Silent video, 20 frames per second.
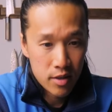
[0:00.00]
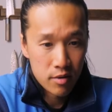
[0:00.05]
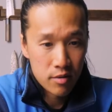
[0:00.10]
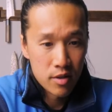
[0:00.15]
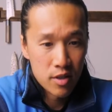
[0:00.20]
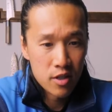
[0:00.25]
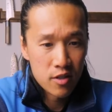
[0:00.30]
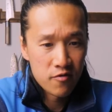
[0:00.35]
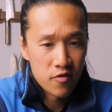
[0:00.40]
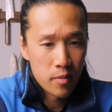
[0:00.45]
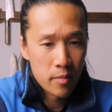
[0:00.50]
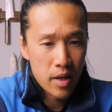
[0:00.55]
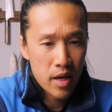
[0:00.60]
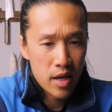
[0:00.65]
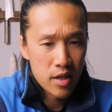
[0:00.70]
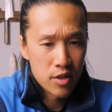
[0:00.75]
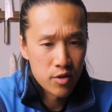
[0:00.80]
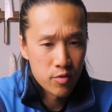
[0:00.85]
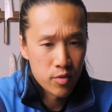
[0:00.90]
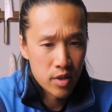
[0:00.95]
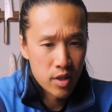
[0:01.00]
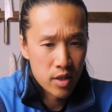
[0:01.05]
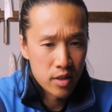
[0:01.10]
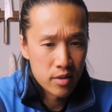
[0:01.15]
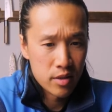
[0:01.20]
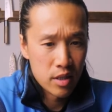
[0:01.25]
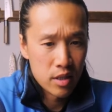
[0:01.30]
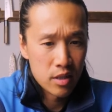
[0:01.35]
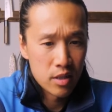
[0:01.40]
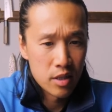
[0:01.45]
so this is from Ezra
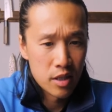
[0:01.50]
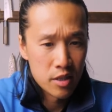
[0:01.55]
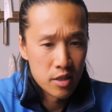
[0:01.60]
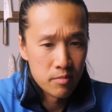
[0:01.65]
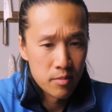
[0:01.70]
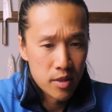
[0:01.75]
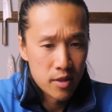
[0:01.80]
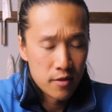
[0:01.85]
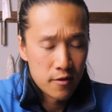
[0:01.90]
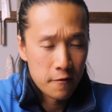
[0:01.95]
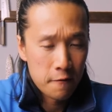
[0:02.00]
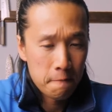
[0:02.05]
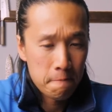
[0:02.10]
de Guzman.